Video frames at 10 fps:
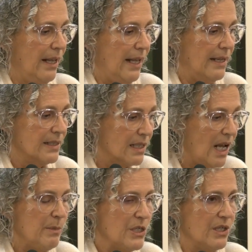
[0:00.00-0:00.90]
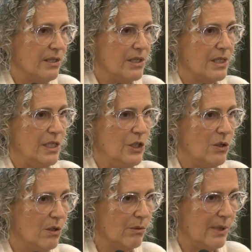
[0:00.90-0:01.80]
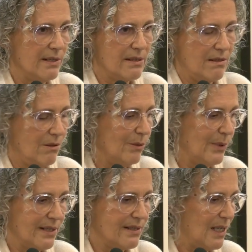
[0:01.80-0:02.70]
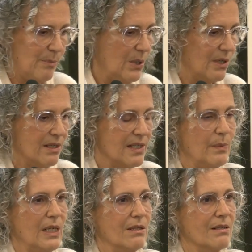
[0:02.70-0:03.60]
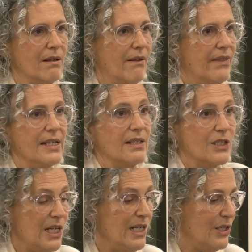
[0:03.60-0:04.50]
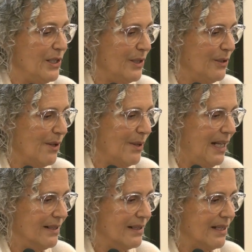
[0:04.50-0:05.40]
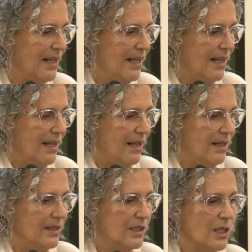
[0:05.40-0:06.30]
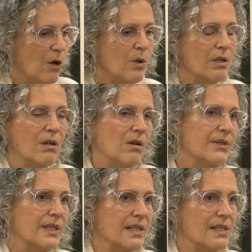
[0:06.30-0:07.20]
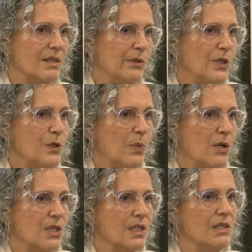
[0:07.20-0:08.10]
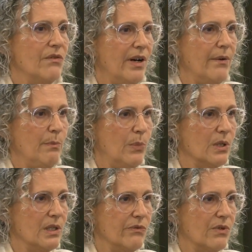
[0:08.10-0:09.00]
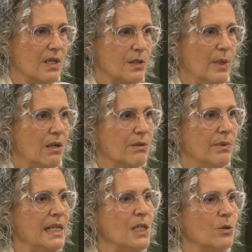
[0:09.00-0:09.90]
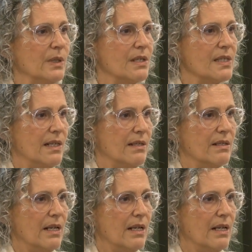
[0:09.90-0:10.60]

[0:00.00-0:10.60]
And climate change is always, always upon us because things are changing, you know, and the local context of this project is very important for us because we need to understand